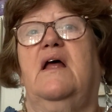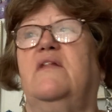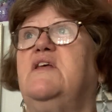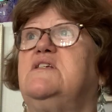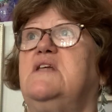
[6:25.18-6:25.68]

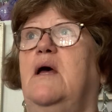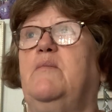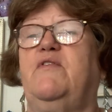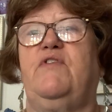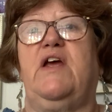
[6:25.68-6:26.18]
This time
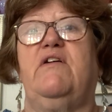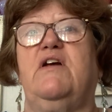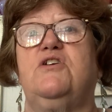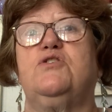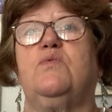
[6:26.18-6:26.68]
of year I
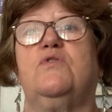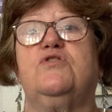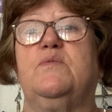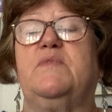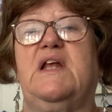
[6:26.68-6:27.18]
just want
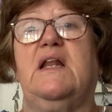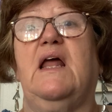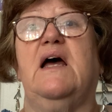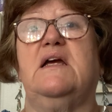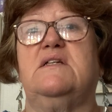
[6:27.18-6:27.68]
something
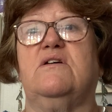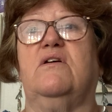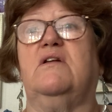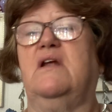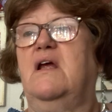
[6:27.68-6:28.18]
light
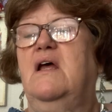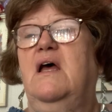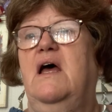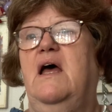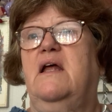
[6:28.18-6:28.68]
on,
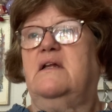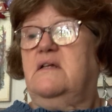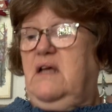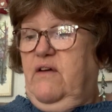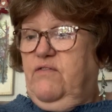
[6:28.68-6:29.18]
and
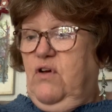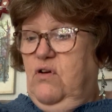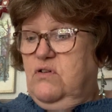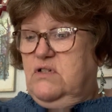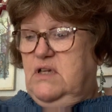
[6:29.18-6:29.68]
I've
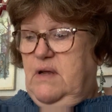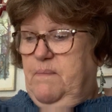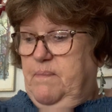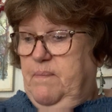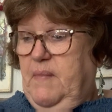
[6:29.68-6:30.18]
got
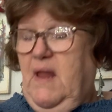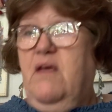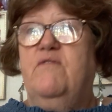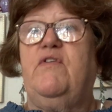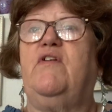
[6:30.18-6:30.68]

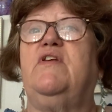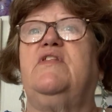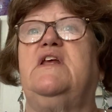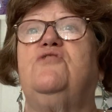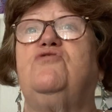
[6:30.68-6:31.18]
very
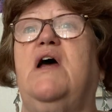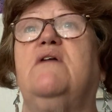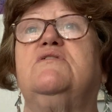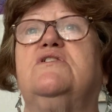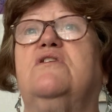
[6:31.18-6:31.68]
thin
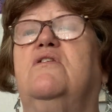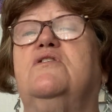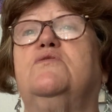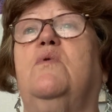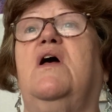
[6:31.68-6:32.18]
trousers on
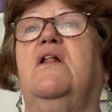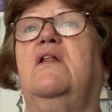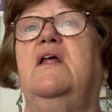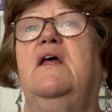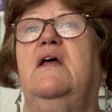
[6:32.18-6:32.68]
as well,
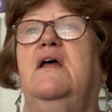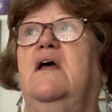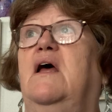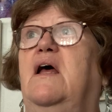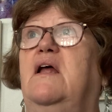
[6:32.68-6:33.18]

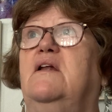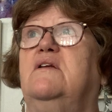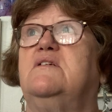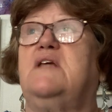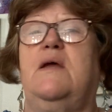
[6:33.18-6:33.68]

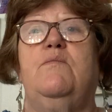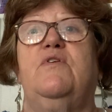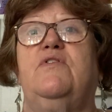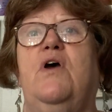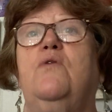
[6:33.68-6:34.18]
and same
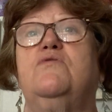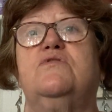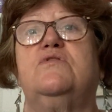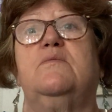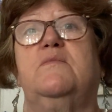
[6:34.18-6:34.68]
with
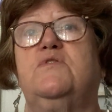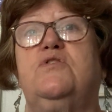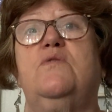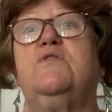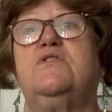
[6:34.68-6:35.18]
those. As
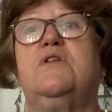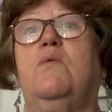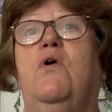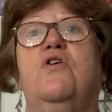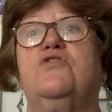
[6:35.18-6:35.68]
soon as they're
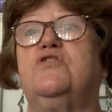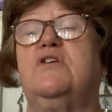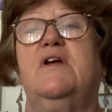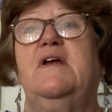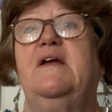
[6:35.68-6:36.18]
washed,
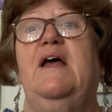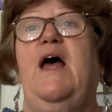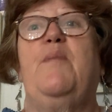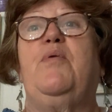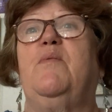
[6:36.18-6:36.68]

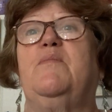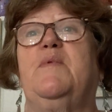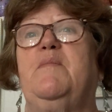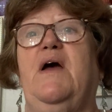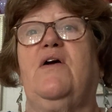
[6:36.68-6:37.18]
I put
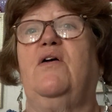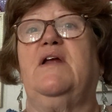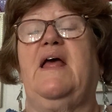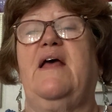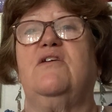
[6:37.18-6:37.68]
them back on
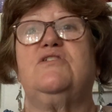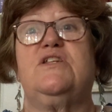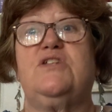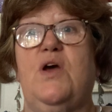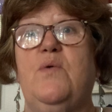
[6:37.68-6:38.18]
again because they're
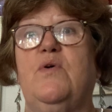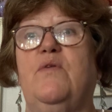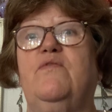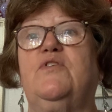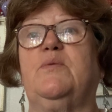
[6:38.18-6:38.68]
so
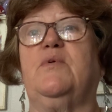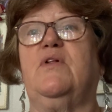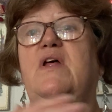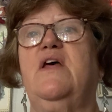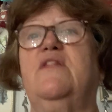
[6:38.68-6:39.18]
comfortable.
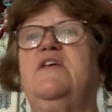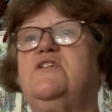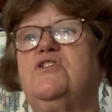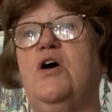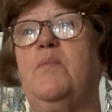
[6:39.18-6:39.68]
This
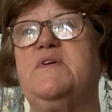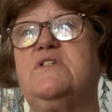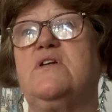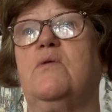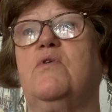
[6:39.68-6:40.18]
top is
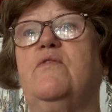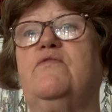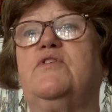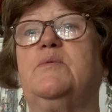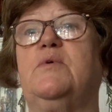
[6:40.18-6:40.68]
so
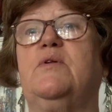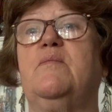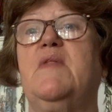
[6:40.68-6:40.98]
comfortable